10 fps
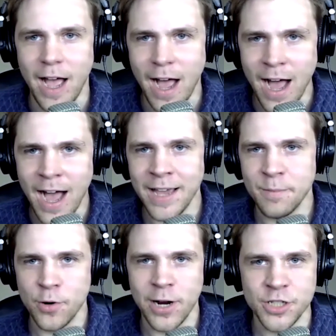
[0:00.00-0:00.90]
high
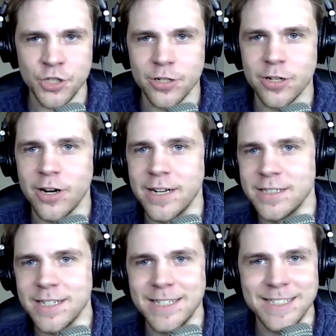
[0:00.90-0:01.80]
pressure
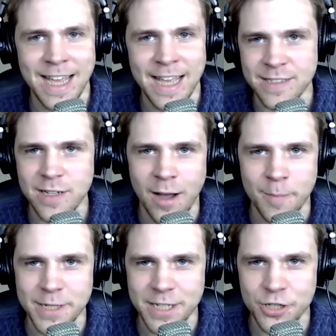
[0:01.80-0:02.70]
and intense
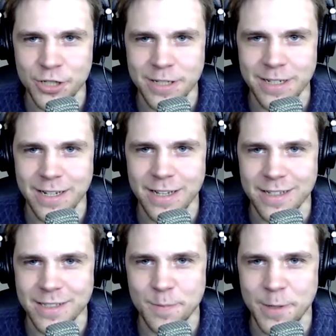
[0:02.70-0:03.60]
competition
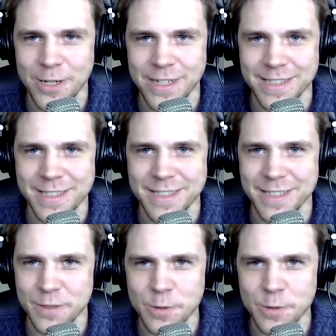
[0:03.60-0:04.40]
experiences.